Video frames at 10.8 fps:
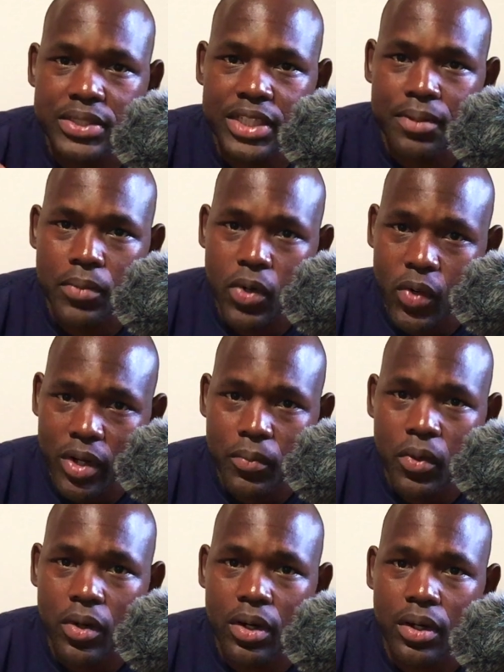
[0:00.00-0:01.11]
to get more and
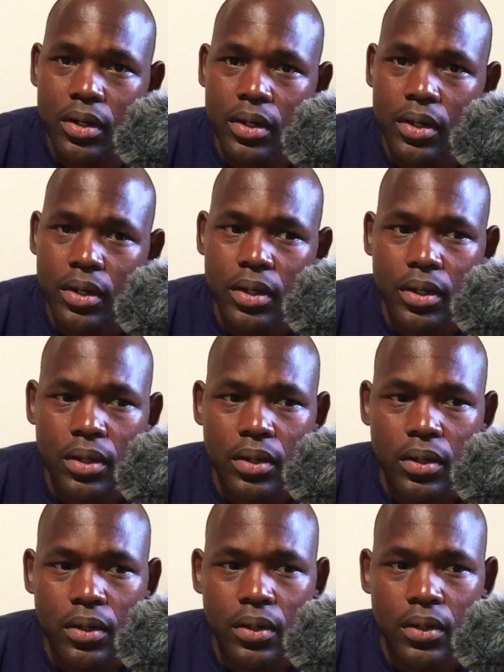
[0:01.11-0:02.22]
more
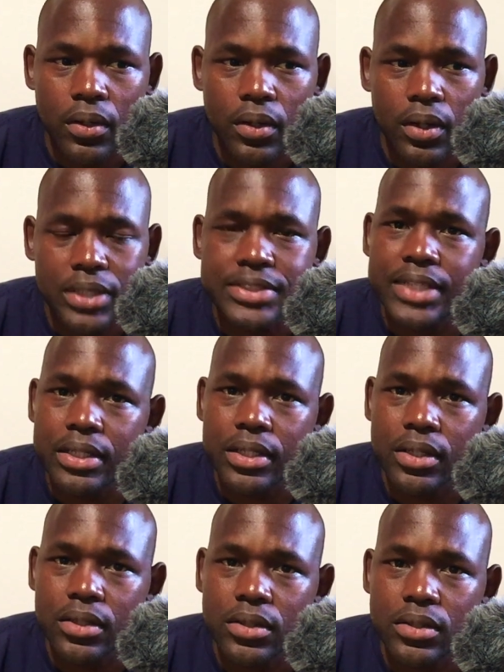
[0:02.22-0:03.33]

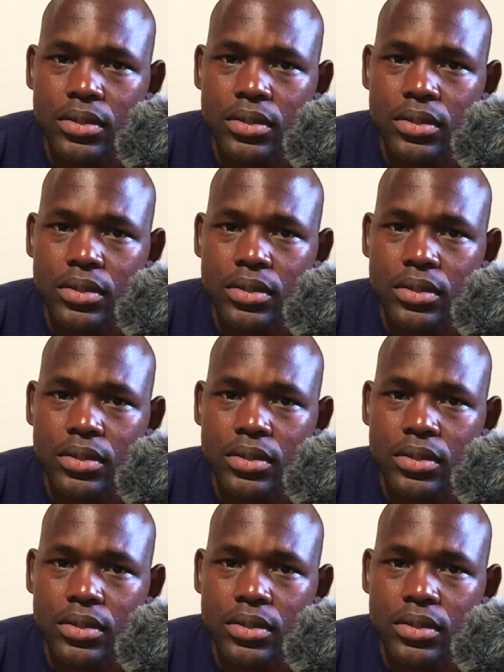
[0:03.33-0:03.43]
unsettling,